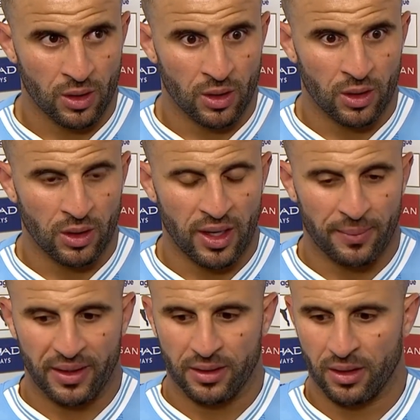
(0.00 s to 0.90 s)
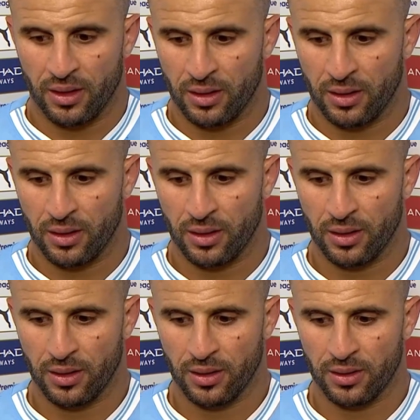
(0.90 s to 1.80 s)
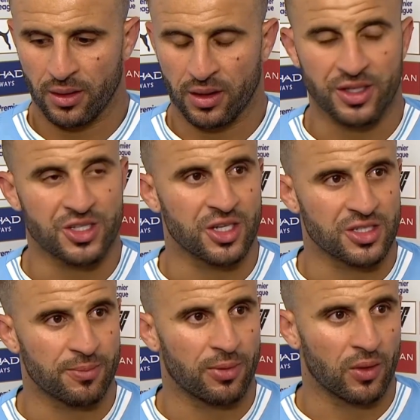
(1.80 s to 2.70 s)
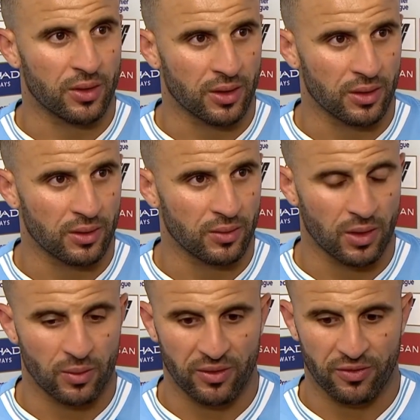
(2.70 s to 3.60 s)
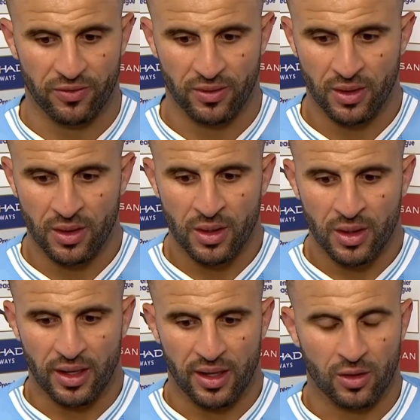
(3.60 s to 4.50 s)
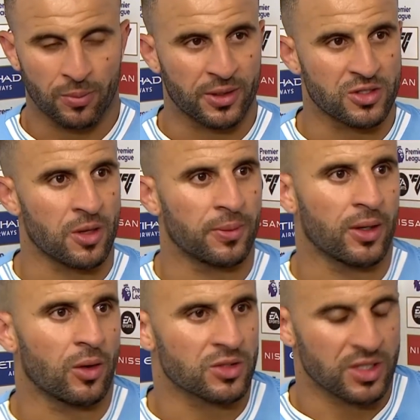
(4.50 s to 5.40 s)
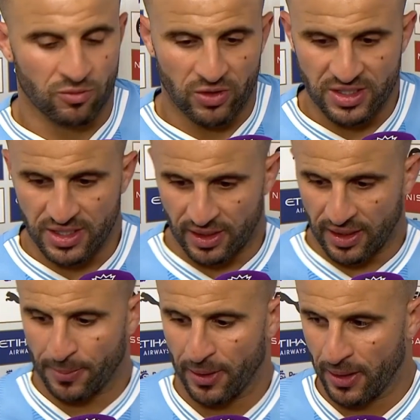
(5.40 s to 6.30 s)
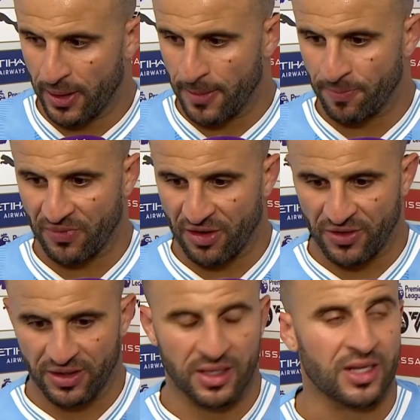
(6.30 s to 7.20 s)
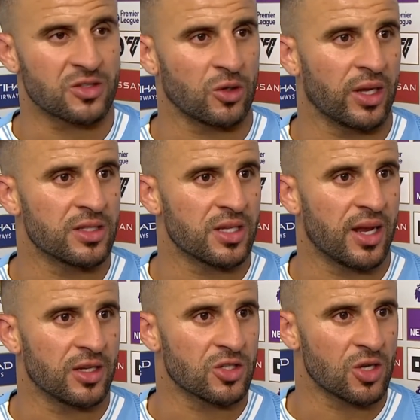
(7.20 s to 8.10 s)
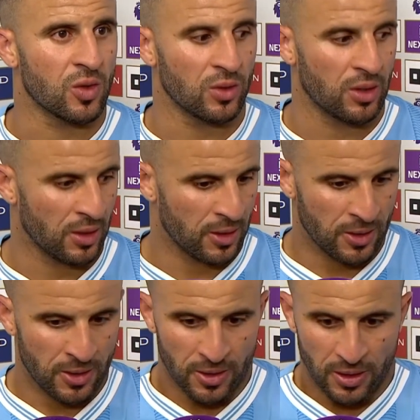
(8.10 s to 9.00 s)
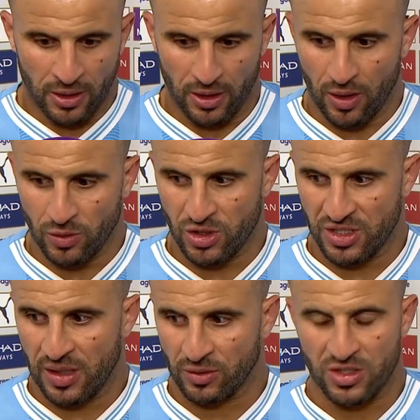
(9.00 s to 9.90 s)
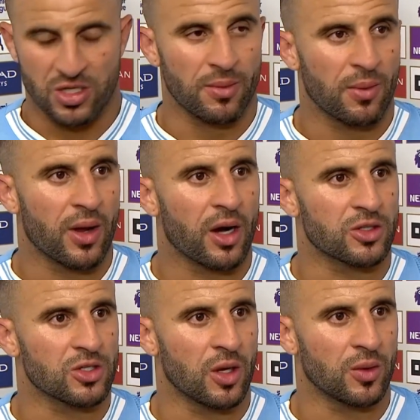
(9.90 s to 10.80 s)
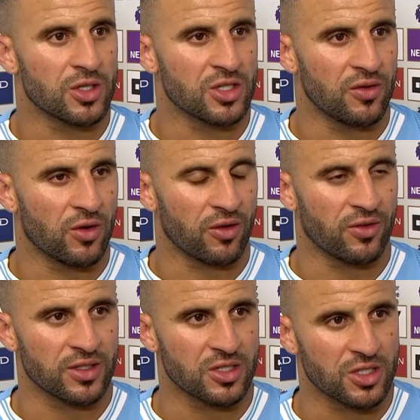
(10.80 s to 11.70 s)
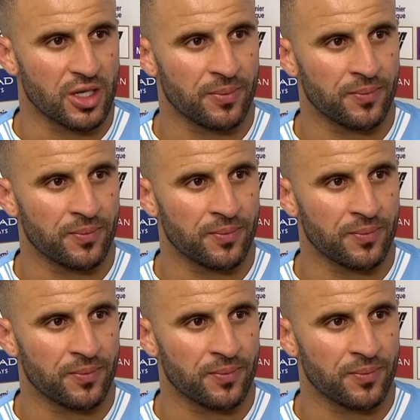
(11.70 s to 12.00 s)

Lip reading: Yeah, I mean, the clean sheet's important. You know, we've let a couple of sloppy goals in recently, but I think the lads dug in today and showed, you know, just how determined we are to go and achieve great things this year.